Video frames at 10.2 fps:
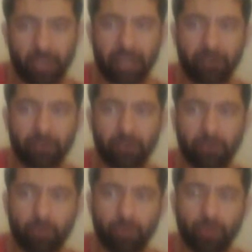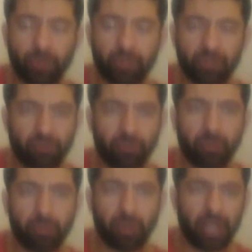I don't know who bought it for
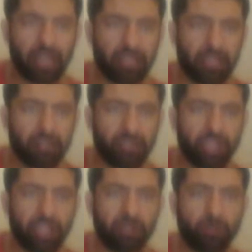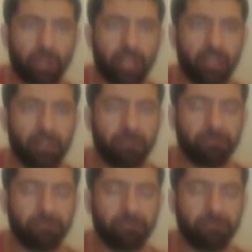me, but I had a little chicken a while.